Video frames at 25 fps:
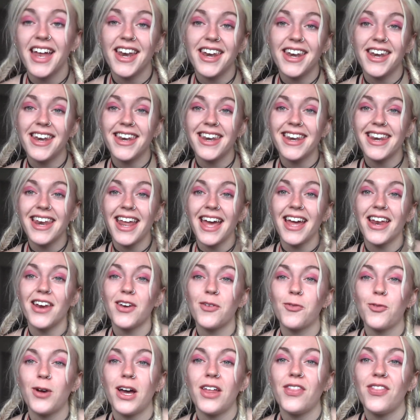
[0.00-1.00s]
And then
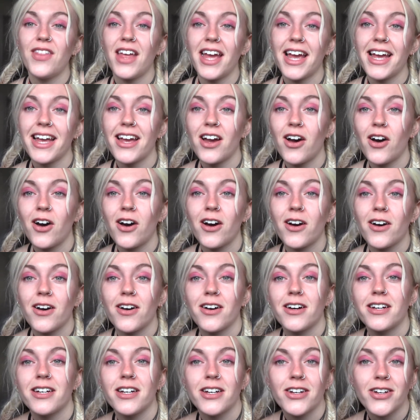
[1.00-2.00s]
when they
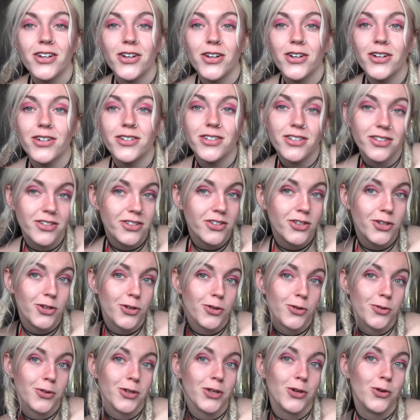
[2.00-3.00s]
are cooked to
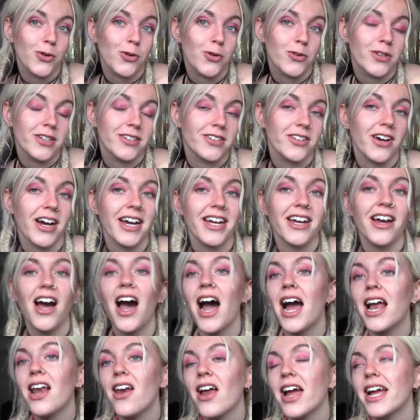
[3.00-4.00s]
your desire,
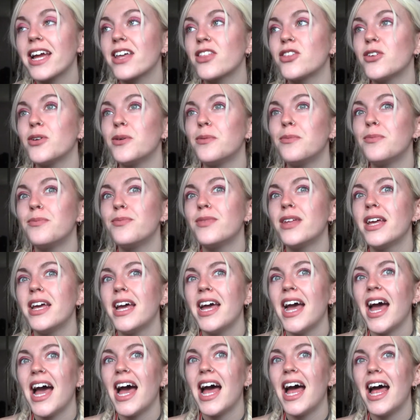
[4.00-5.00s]
I like them
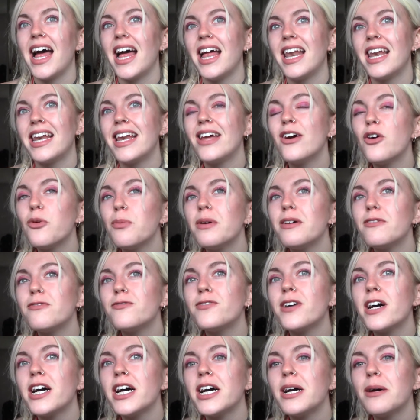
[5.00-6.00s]
a little bit
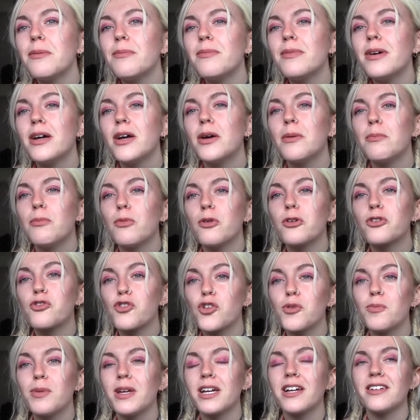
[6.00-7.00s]
firm, more
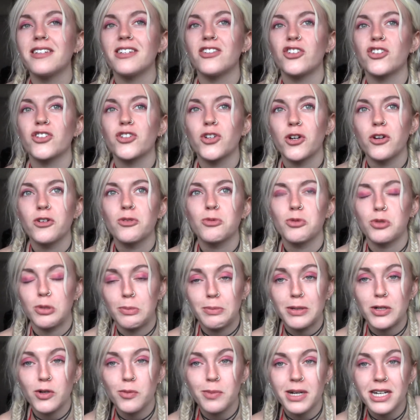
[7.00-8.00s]
droopy because it just goes with the
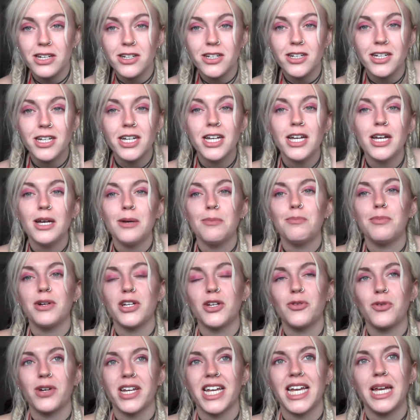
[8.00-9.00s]
meal better, but you
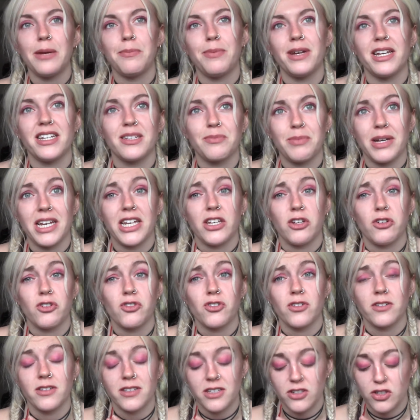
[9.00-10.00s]
want to keep in as many
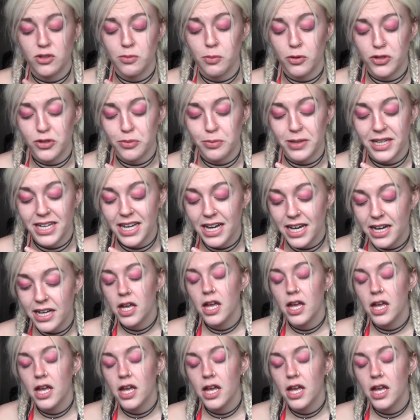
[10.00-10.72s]
nutrients as you possibly can.